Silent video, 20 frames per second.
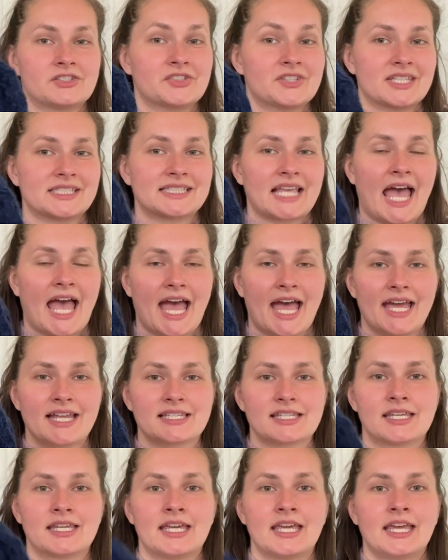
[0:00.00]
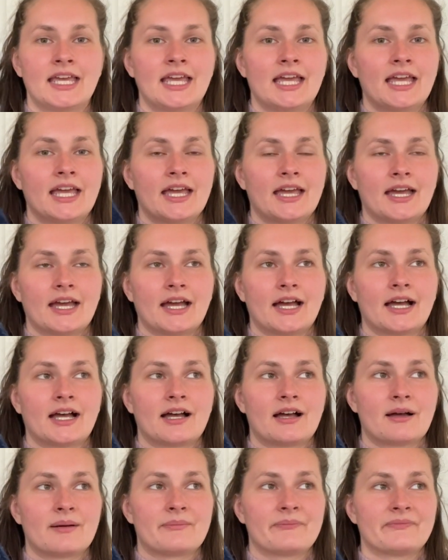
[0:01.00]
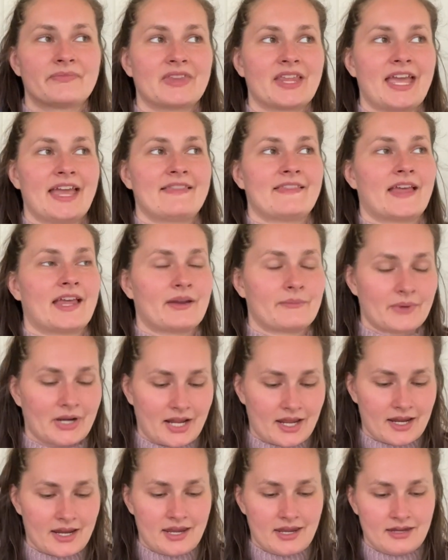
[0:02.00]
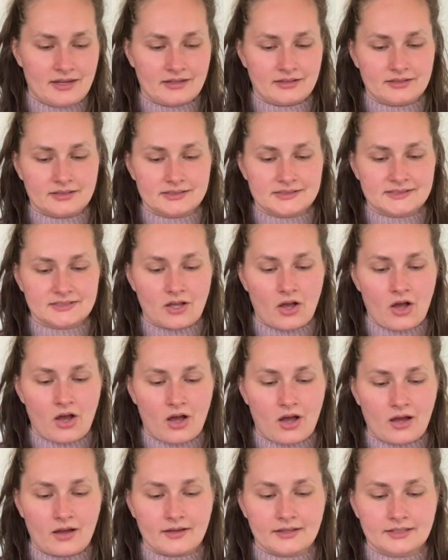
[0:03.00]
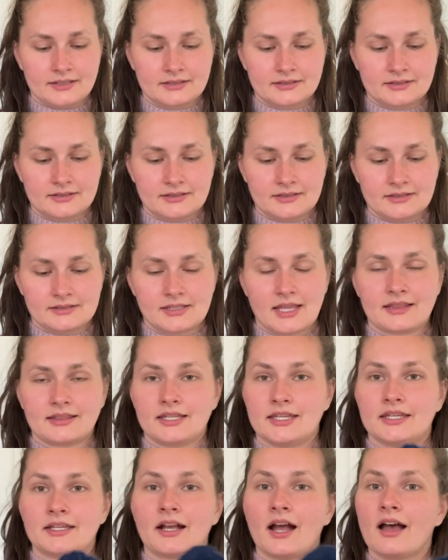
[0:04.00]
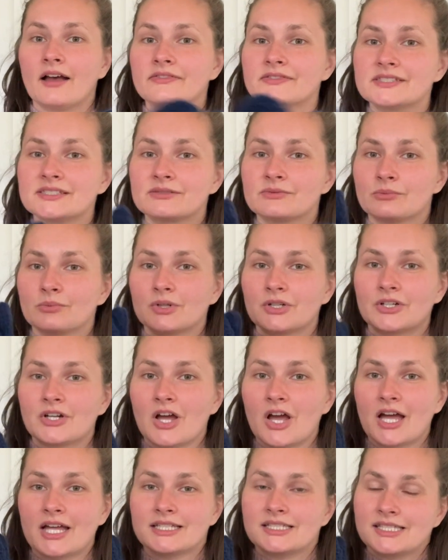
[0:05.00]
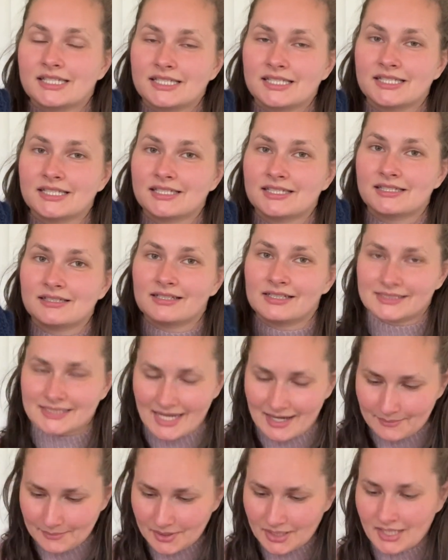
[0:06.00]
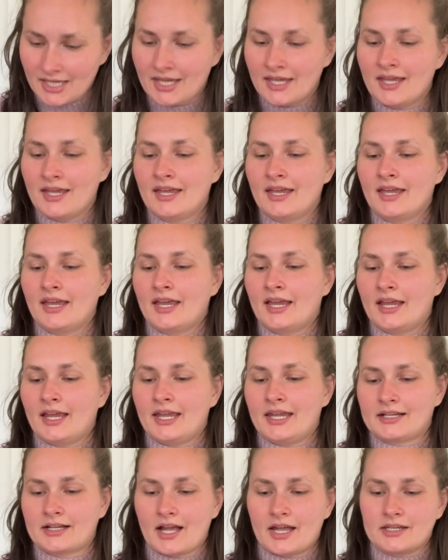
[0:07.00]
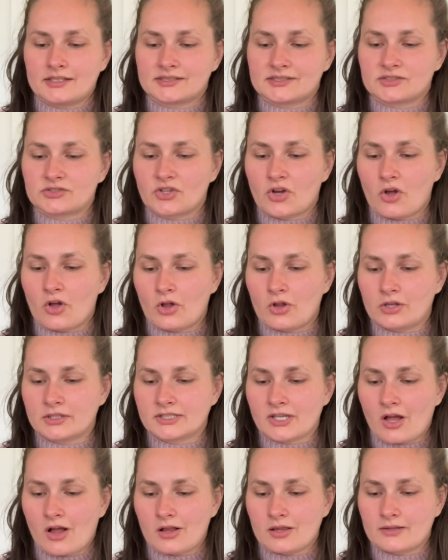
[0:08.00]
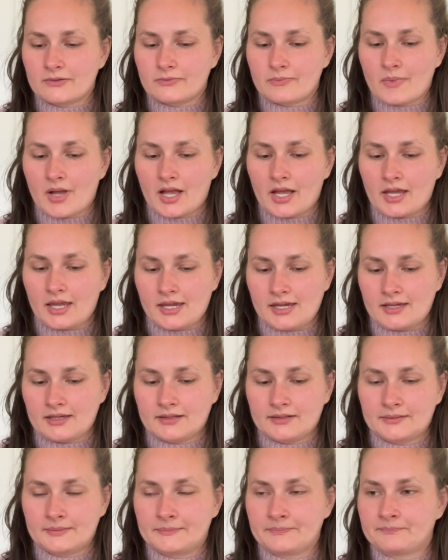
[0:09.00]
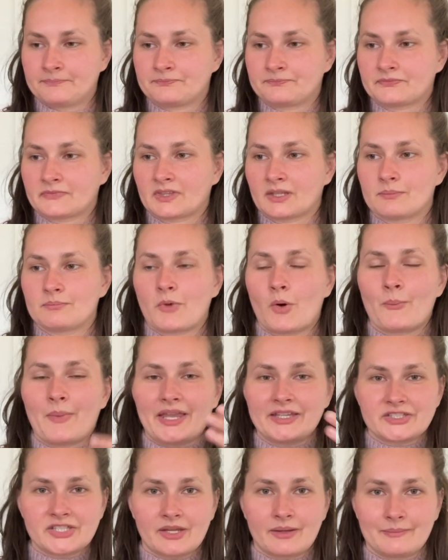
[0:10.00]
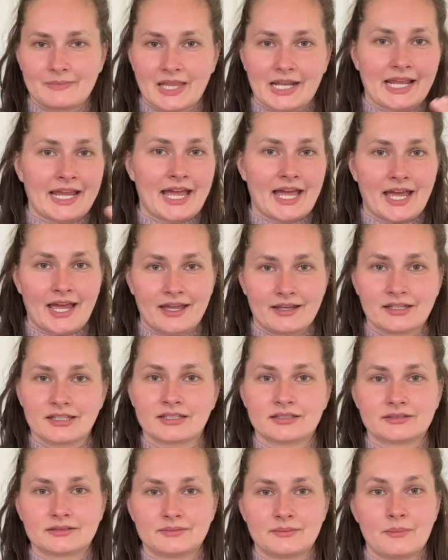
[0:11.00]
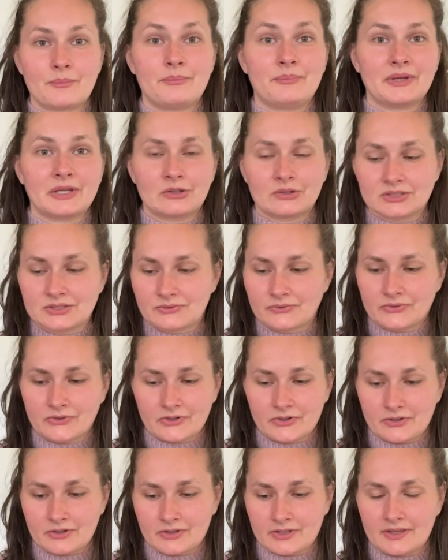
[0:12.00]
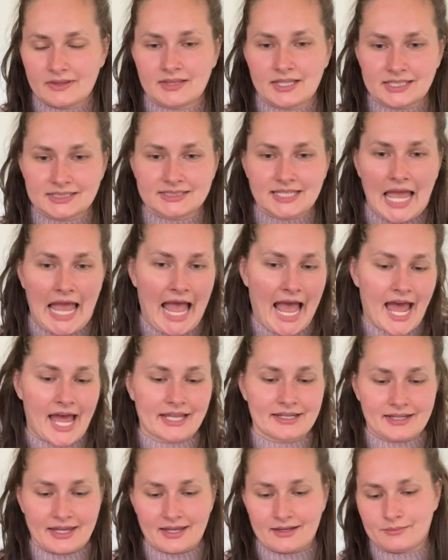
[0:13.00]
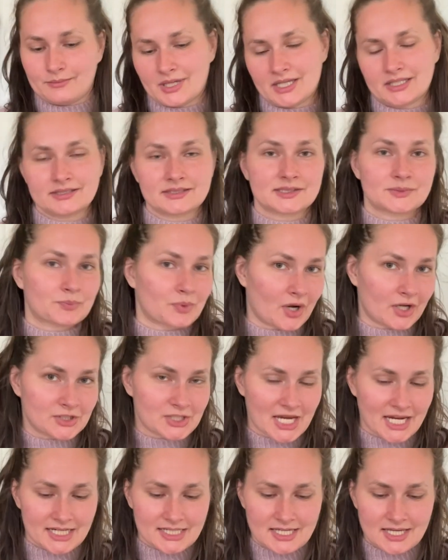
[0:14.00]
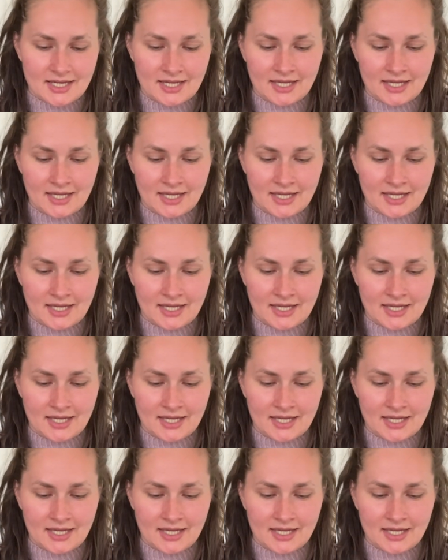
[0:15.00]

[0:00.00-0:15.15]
this hat. And then when I saw that the cuffs were not the same, it kind of stalled all of my momentum that I had built for this hat and mittens project.